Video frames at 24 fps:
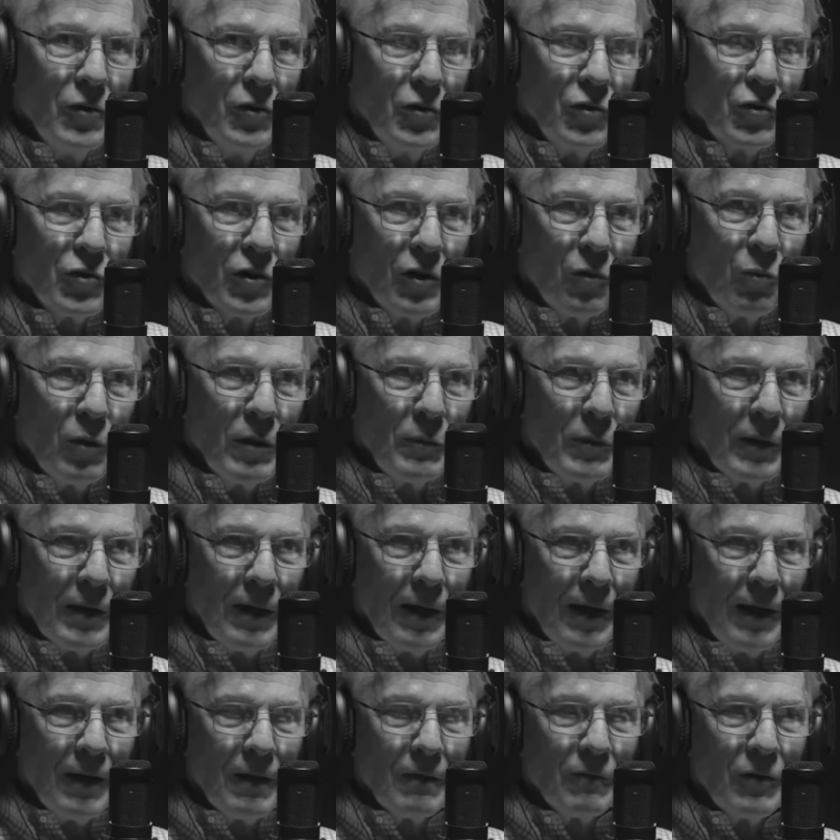So we would
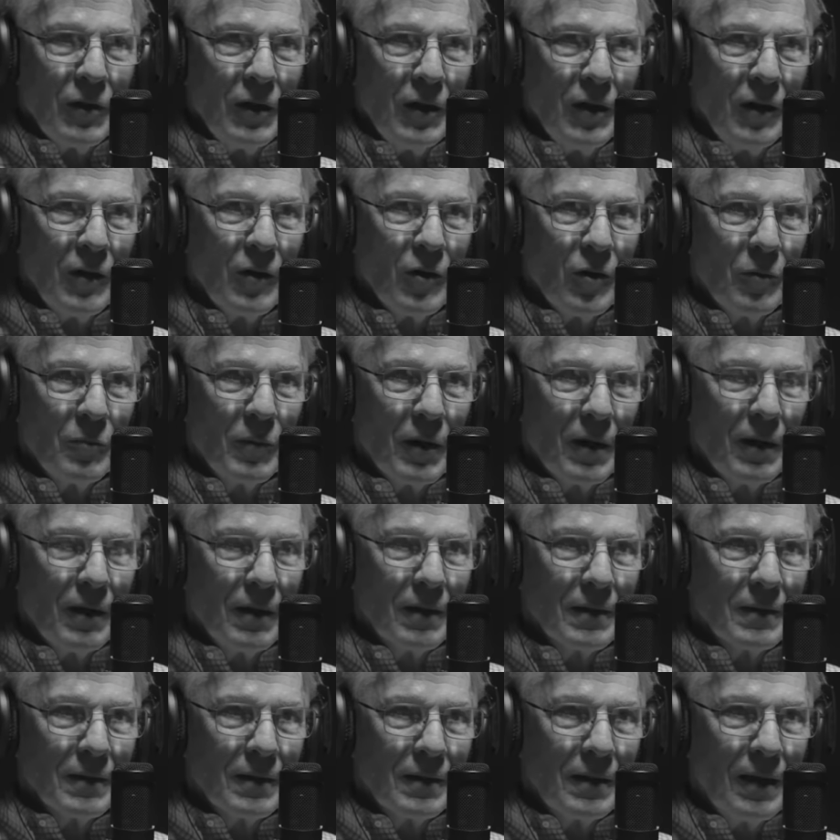have him
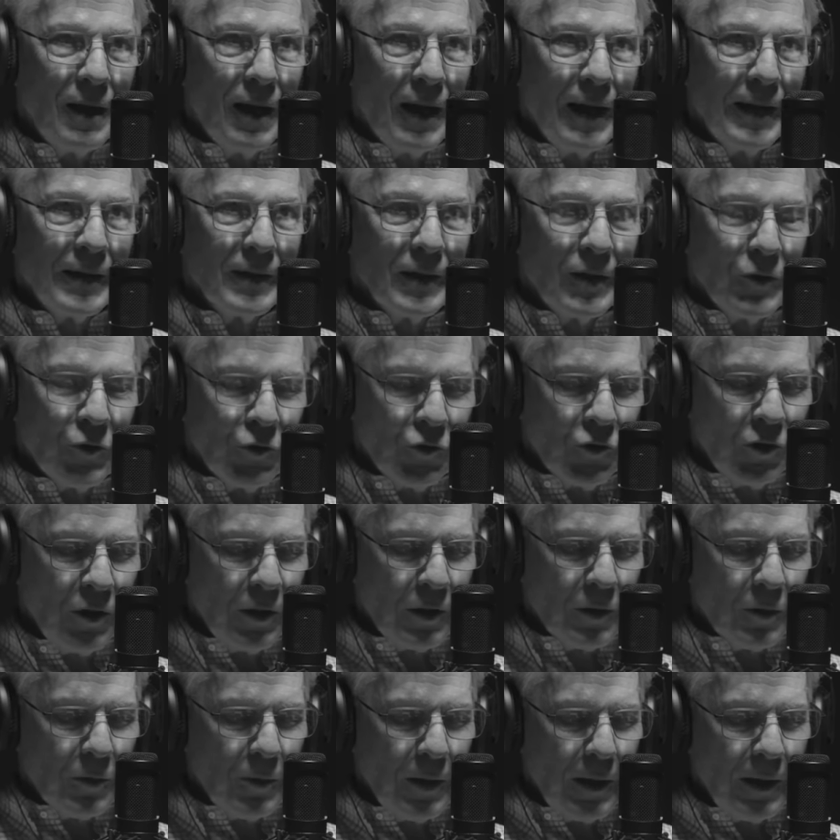light a
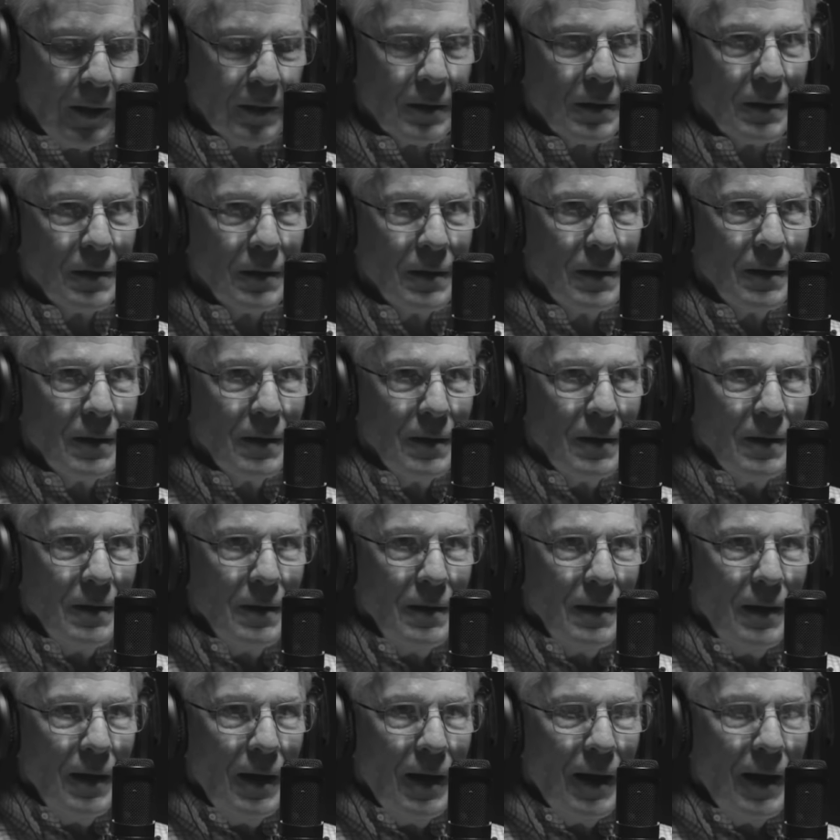cigarette
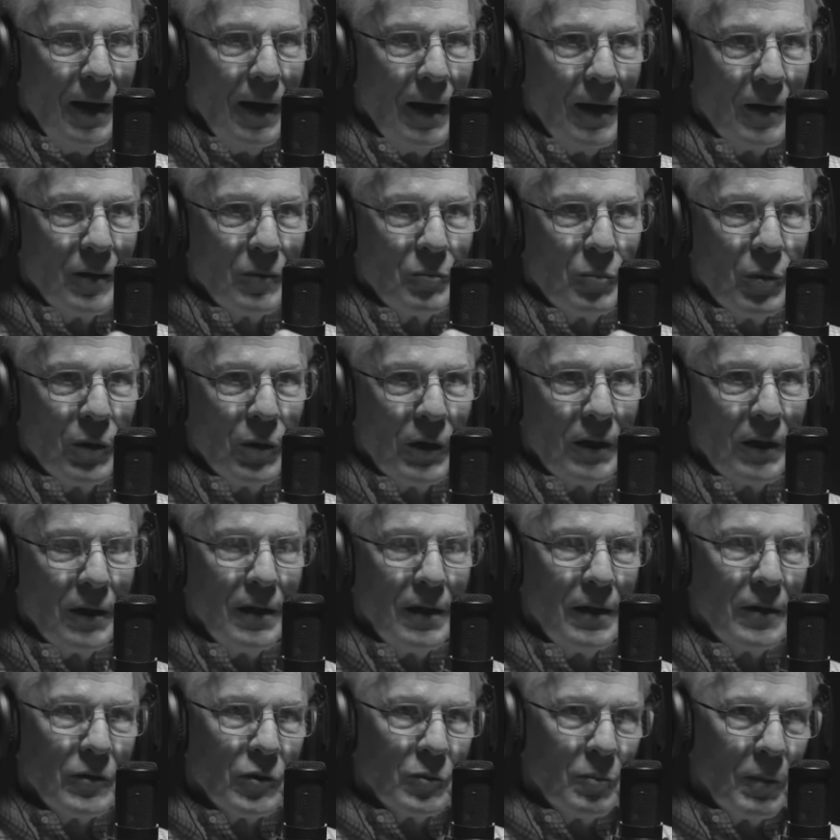and put it in
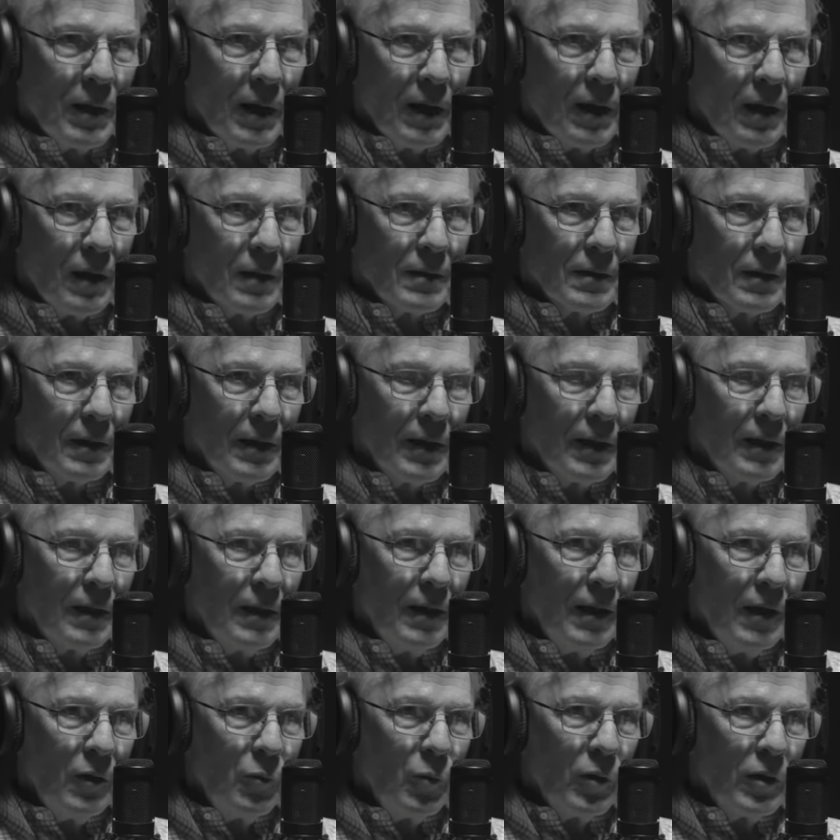his mouth, and
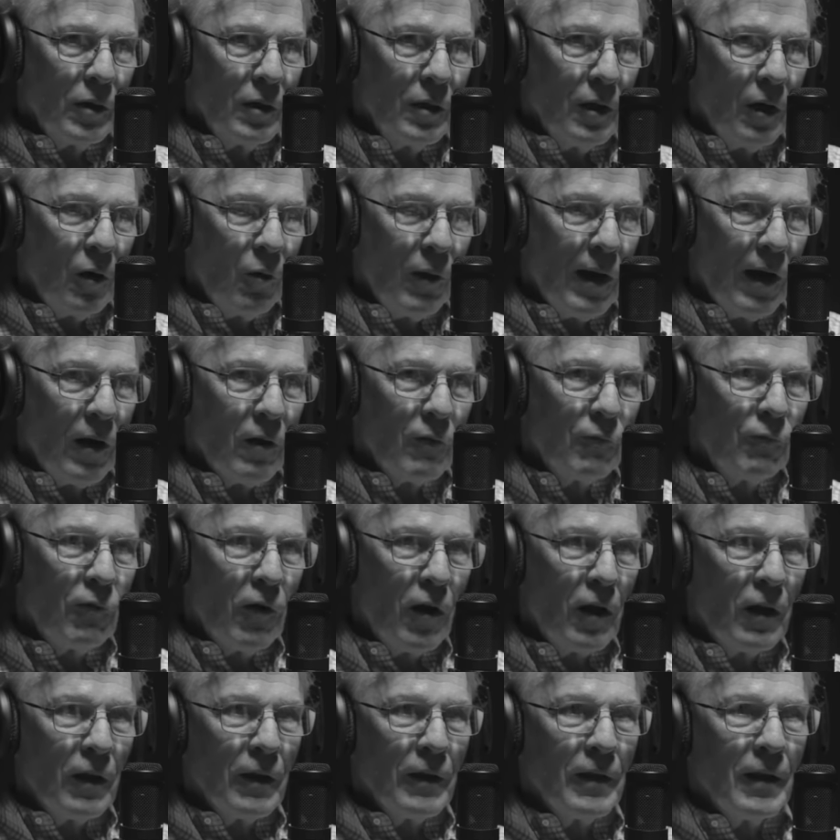he would go out
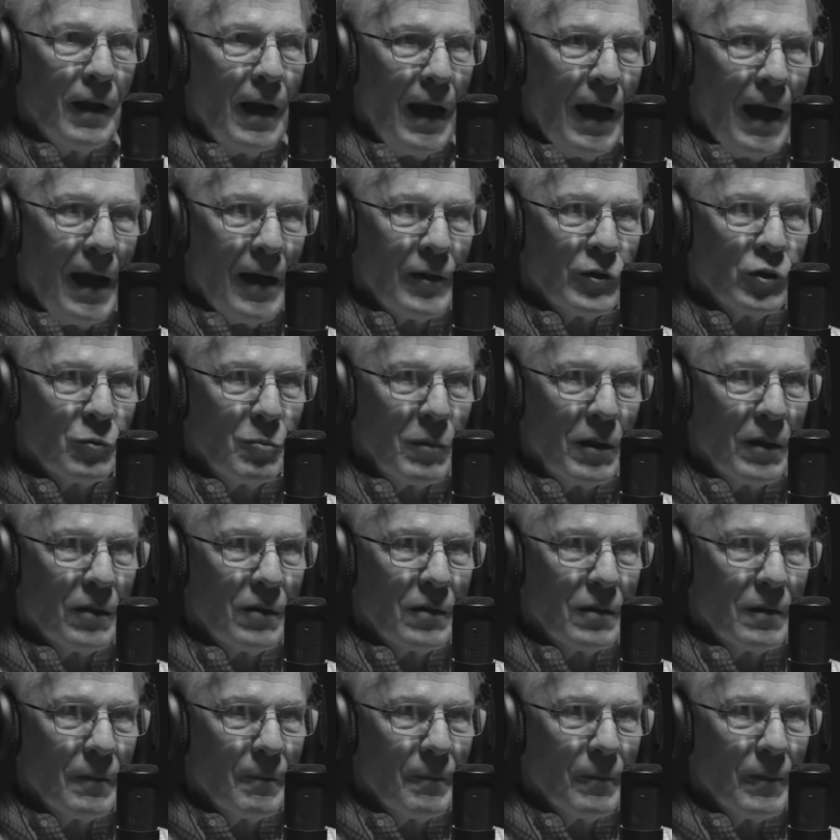following the azimuth